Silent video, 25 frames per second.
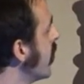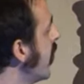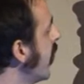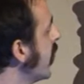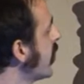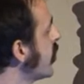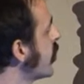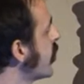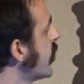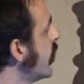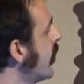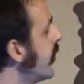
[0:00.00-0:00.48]

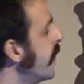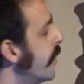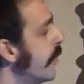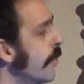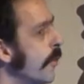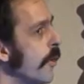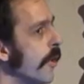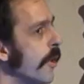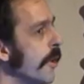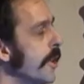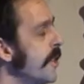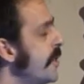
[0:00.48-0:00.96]
actually
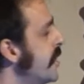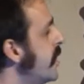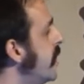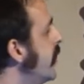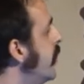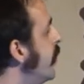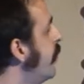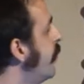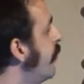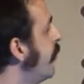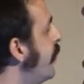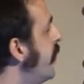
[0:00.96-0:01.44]
Roy
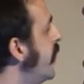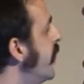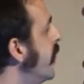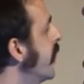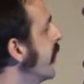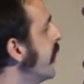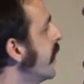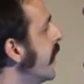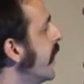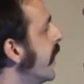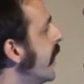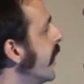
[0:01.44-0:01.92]
T.
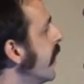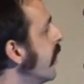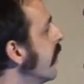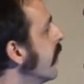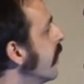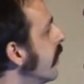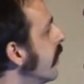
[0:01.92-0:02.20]
Fielding.